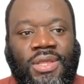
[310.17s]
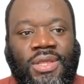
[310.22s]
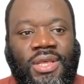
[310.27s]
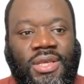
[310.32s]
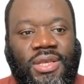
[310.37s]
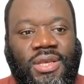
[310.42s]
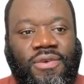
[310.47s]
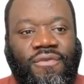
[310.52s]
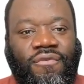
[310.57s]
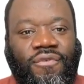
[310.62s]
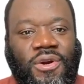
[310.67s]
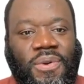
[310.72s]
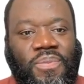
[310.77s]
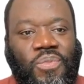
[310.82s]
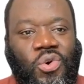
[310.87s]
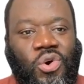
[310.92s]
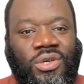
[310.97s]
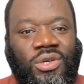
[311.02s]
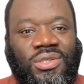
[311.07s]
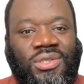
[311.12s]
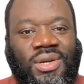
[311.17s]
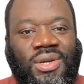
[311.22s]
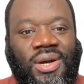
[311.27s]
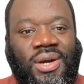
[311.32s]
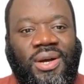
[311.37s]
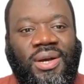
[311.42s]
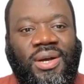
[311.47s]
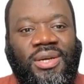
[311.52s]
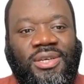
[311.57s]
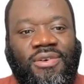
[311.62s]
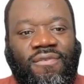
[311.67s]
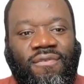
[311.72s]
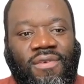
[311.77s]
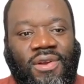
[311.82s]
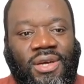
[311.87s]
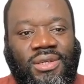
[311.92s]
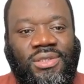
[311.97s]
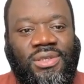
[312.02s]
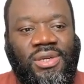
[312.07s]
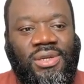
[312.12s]
the frameworks are a
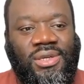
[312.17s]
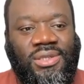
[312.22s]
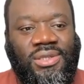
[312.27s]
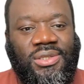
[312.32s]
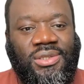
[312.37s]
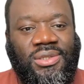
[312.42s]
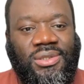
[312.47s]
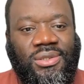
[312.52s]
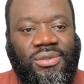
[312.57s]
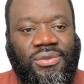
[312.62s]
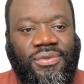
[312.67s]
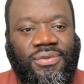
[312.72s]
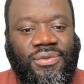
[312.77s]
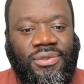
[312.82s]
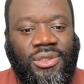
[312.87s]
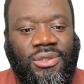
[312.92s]
flat list of